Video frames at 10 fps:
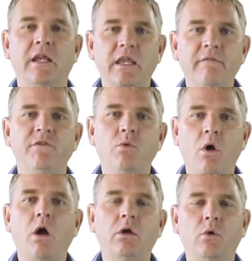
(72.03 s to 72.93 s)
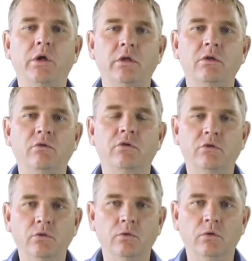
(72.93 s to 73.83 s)
that if you are going to use a
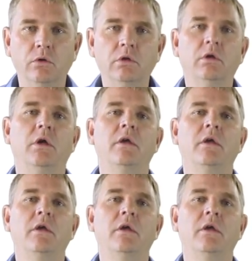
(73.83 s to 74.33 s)
tool,